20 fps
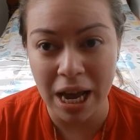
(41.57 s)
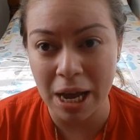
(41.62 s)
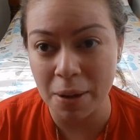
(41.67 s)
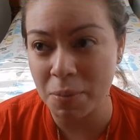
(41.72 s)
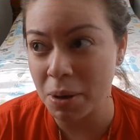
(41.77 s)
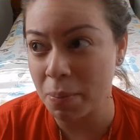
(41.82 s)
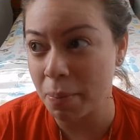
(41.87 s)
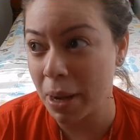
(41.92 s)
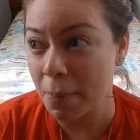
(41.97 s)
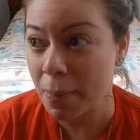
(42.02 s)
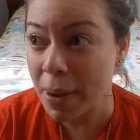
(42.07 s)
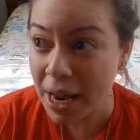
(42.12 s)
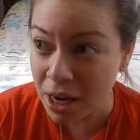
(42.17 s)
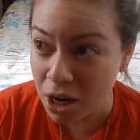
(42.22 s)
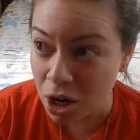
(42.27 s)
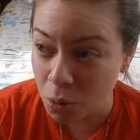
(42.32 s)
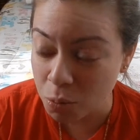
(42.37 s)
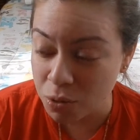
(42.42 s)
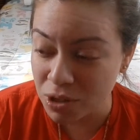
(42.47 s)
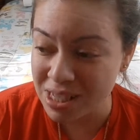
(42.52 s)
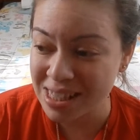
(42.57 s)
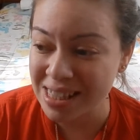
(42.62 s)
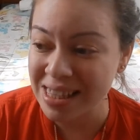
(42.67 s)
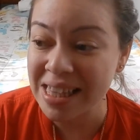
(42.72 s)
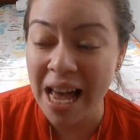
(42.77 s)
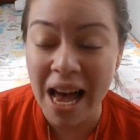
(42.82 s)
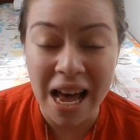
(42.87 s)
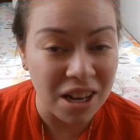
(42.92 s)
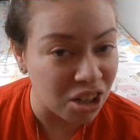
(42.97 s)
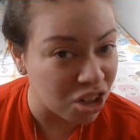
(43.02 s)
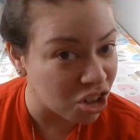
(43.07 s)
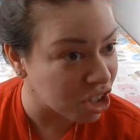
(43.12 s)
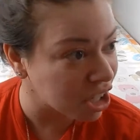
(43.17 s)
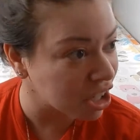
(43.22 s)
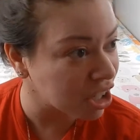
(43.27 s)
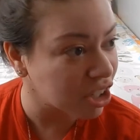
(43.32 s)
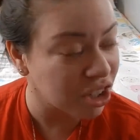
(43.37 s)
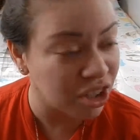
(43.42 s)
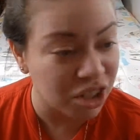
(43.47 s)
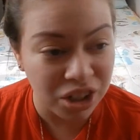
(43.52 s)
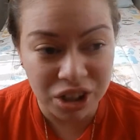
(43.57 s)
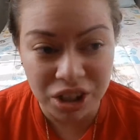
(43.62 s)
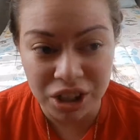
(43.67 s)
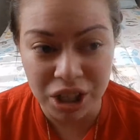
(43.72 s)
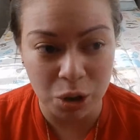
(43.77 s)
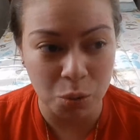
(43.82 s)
I mean, my makeup was not looking good.